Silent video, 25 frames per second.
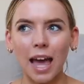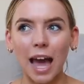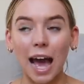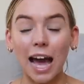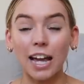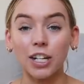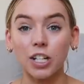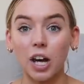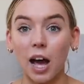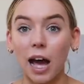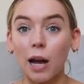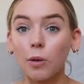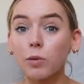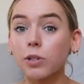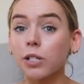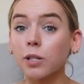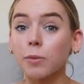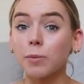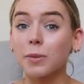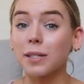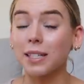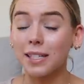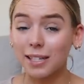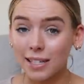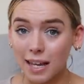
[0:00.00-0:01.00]
And I was
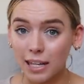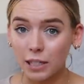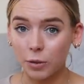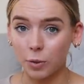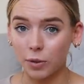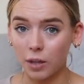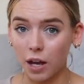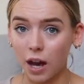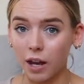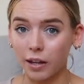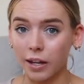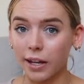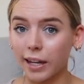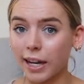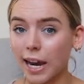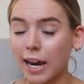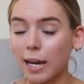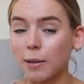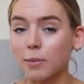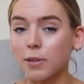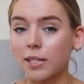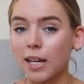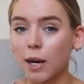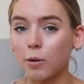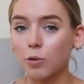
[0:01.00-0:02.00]
obsessed with The Hunger
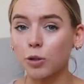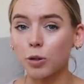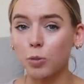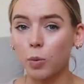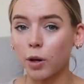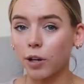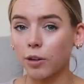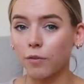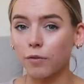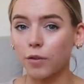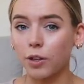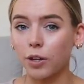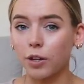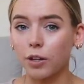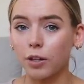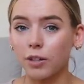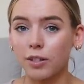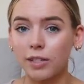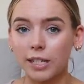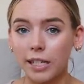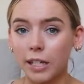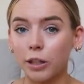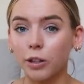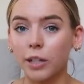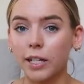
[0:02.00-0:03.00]
Games. That was one of the
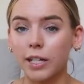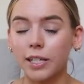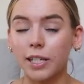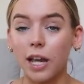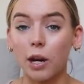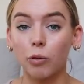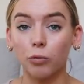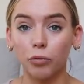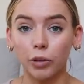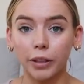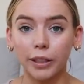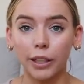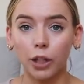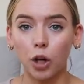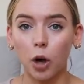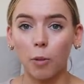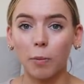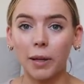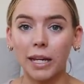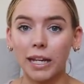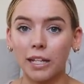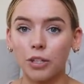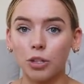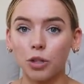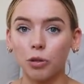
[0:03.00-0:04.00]
series that really got
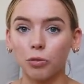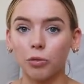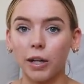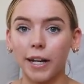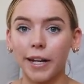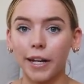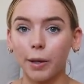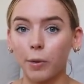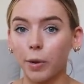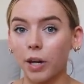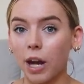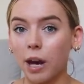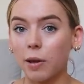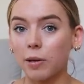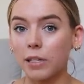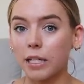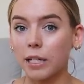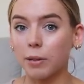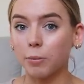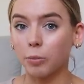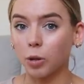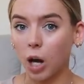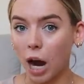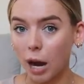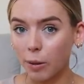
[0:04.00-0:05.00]
me into reading when I was
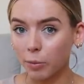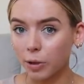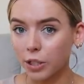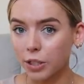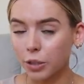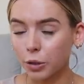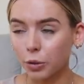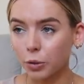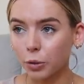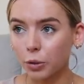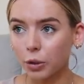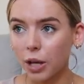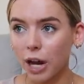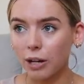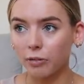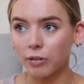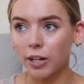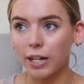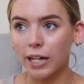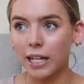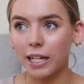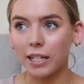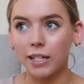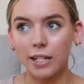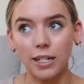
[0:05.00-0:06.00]
in primary school. I read
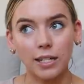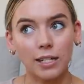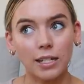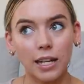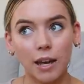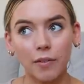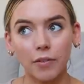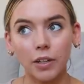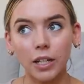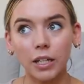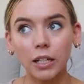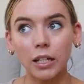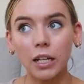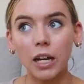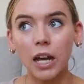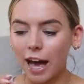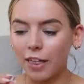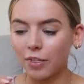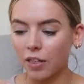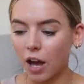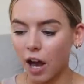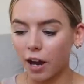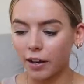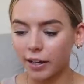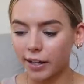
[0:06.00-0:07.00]
it in year 7.
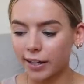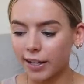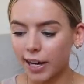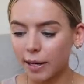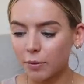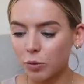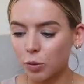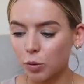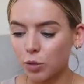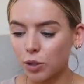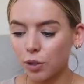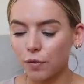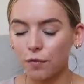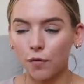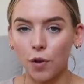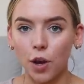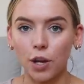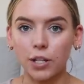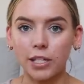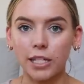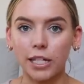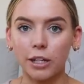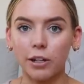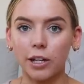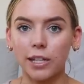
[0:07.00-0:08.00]
And The Hunger Games was the
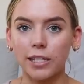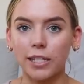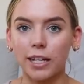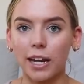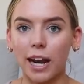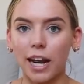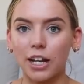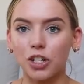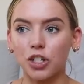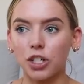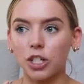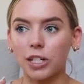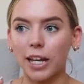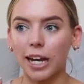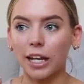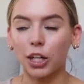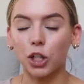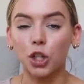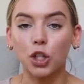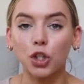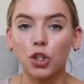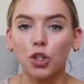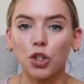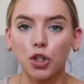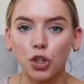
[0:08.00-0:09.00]
first series that I just like
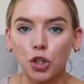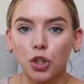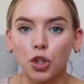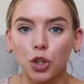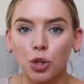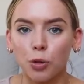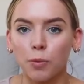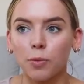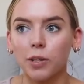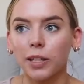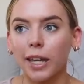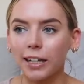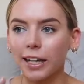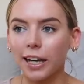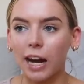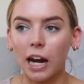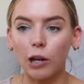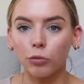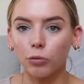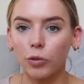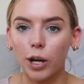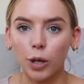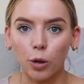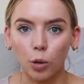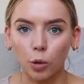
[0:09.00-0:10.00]
consumed. Like, I
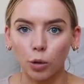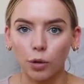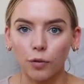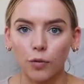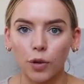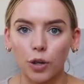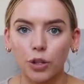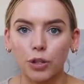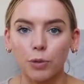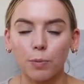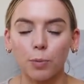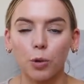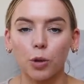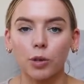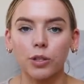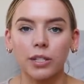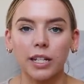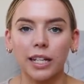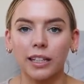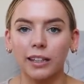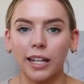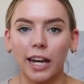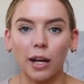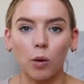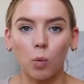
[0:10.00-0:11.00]
read all of those books
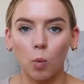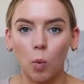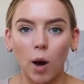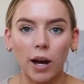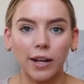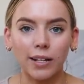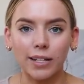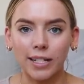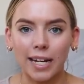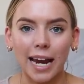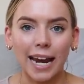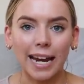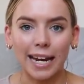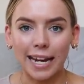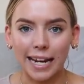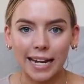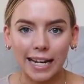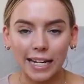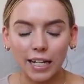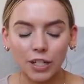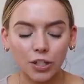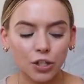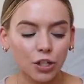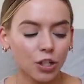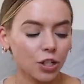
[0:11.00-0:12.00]
in like one day
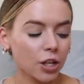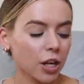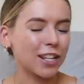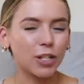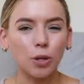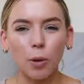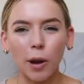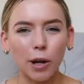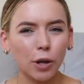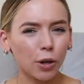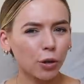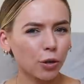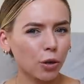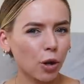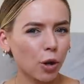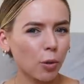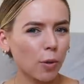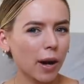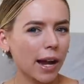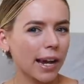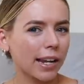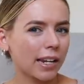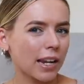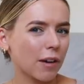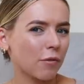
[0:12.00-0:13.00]
each. And so I don't know
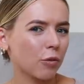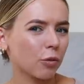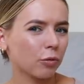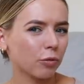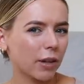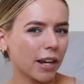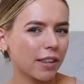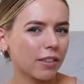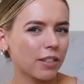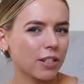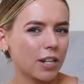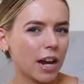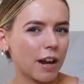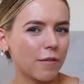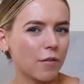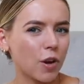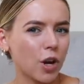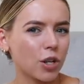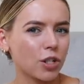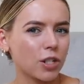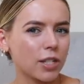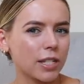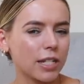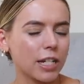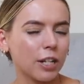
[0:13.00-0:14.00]
why I never read the
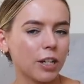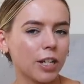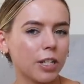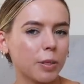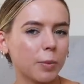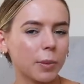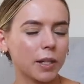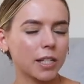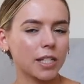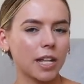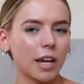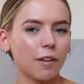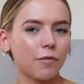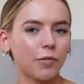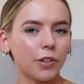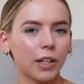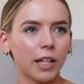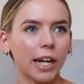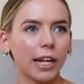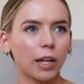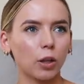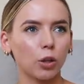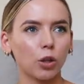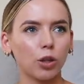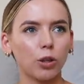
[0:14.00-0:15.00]
Divergent series, because I feel
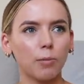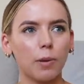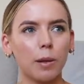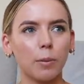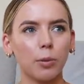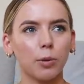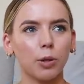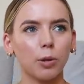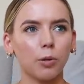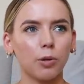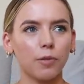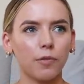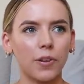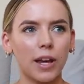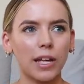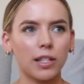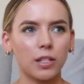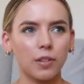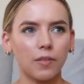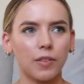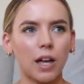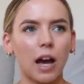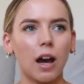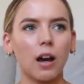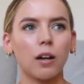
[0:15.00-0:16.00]
like a lot of people that were fans
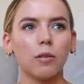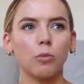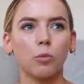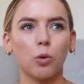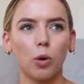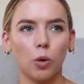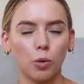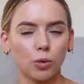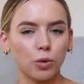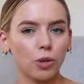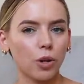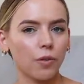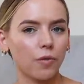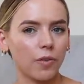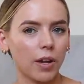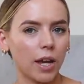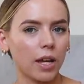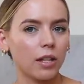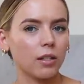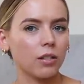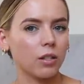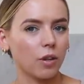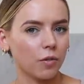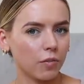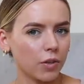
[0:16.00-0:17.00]
of that were also
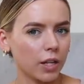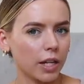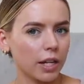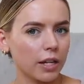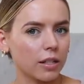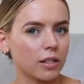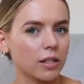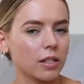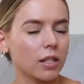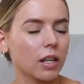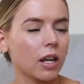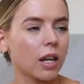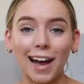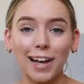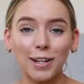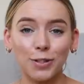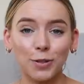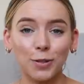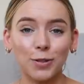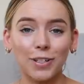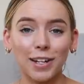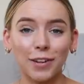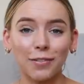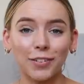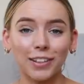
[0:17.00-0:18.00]
fans of this. I
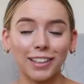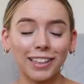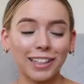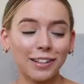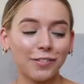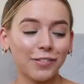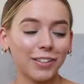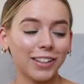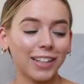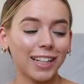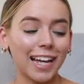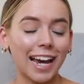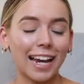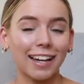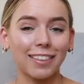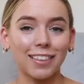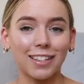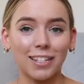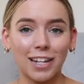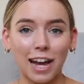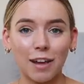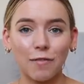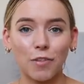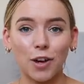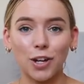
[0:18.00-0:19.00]
do definitely feel like the
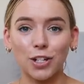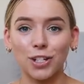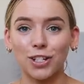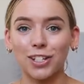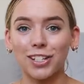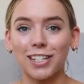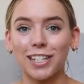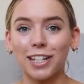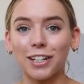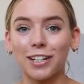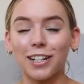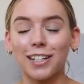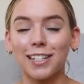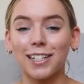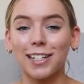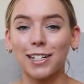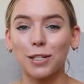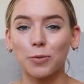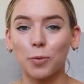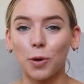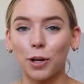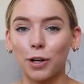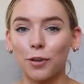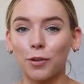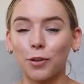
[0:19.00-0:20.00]
Divergent series
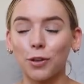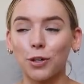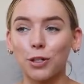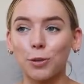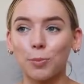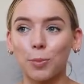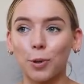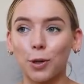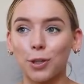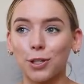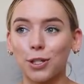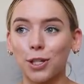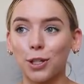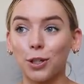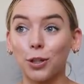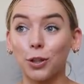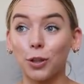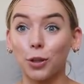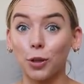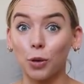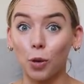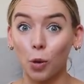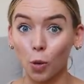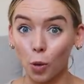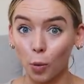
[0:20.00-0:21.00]
is one of those books that you
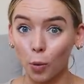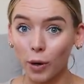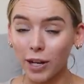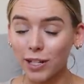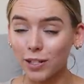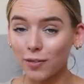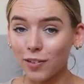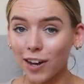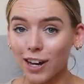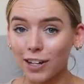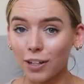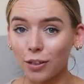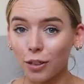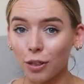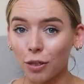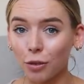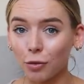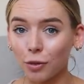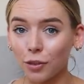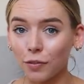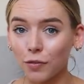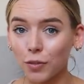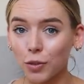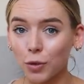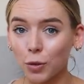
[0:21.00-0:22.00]
can always find at the
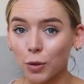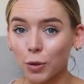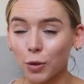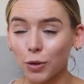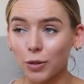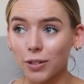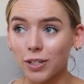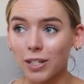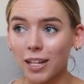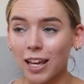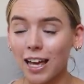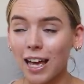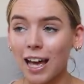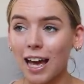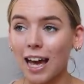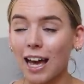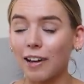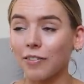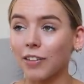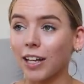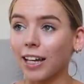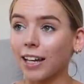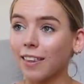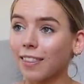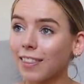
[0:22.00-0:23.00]
thrift stores. I
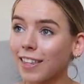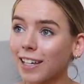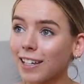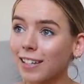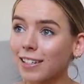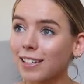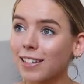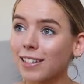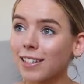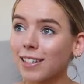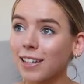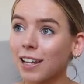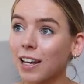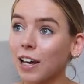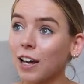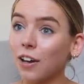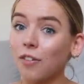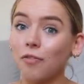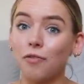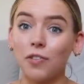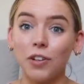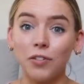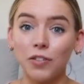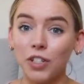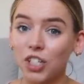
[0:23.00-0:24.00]
feel like this,
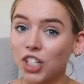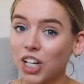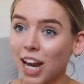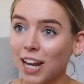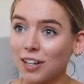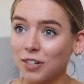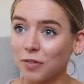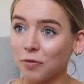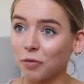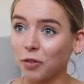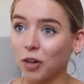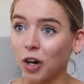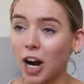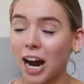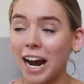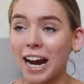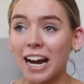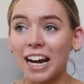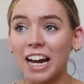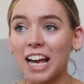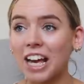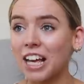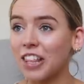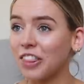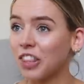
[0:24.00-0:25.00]
50 Shades of
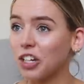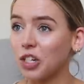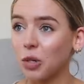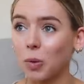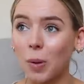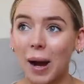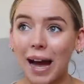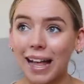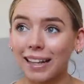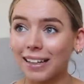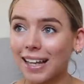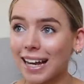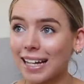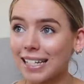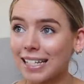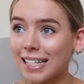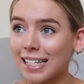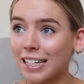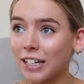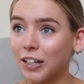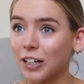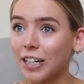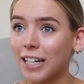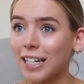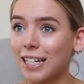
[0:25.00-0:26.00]
Grey, the Twilight
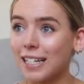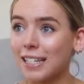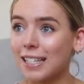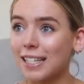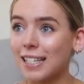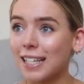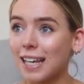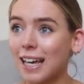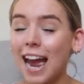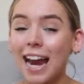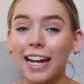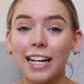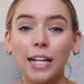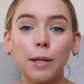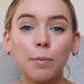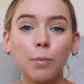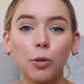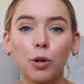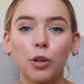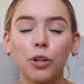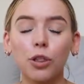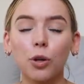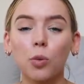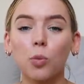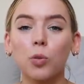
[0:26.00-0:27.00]
series, any
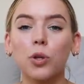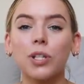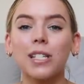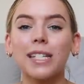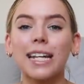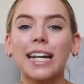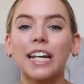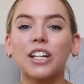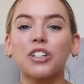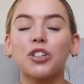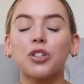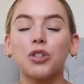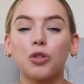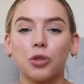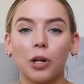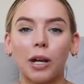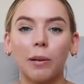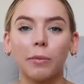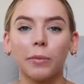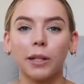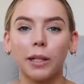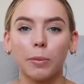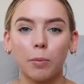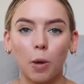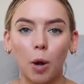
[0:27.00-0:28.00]
book that was
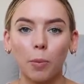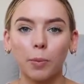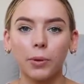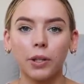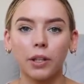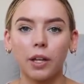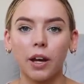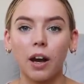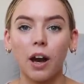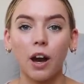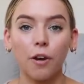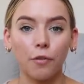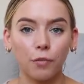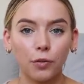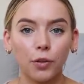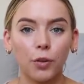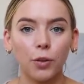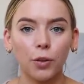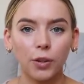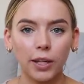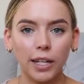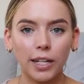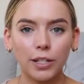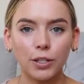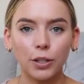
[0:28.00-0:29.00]
extremely popular a few
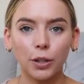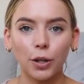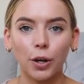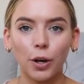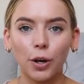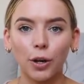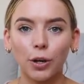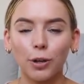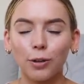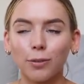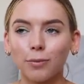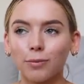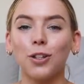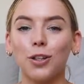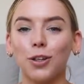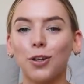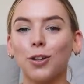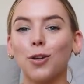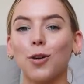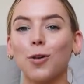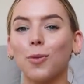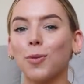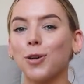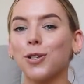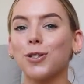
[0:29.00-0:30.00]
years ago, you can
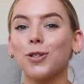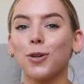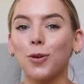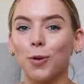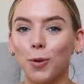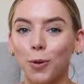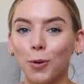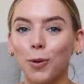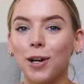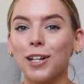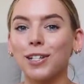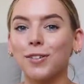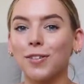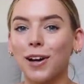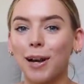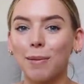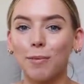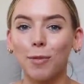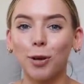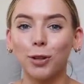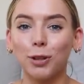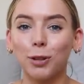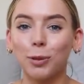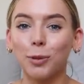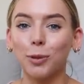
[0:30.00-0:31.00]
almost always find
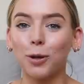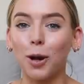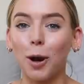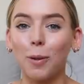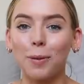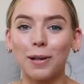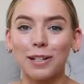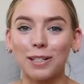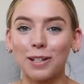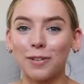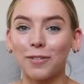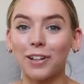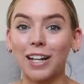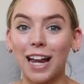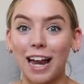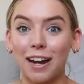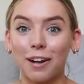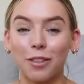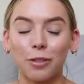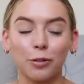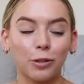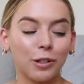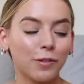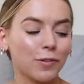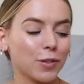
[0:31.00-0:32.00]
multiple copies of it at a
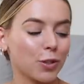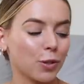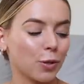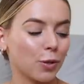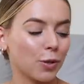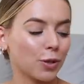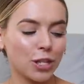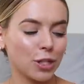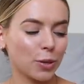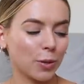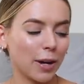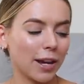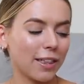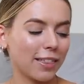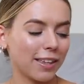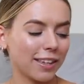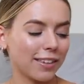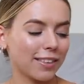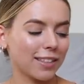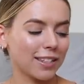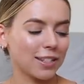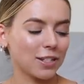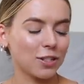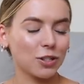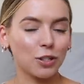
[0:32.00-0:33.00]
thrift store. So I
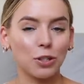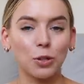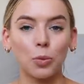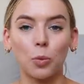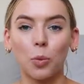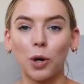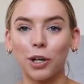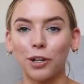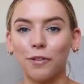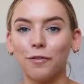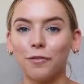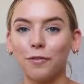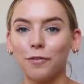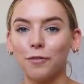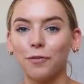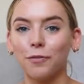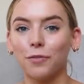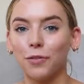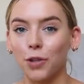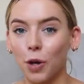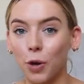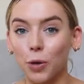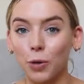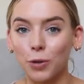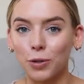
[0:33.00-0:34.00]
think this is just one of
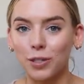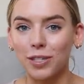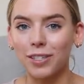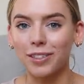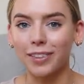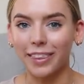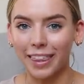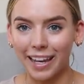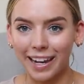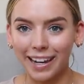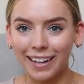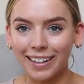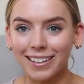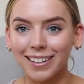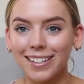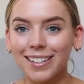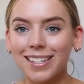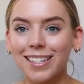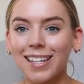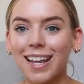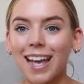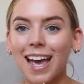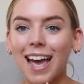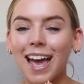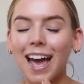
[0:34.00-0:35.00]
those
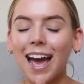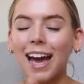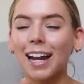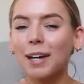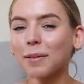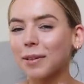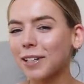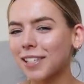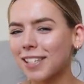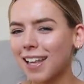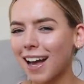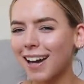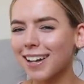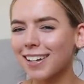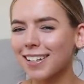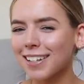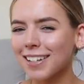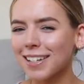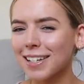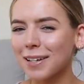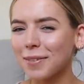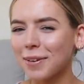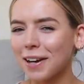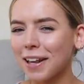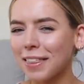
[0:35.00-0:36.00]
things, and I'm excited to
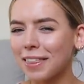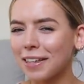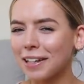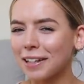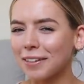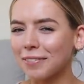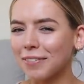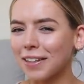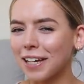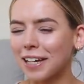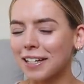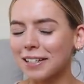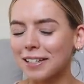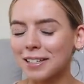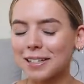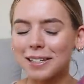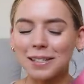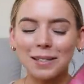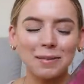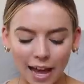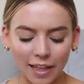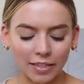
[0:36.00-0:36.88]
see what I think of this.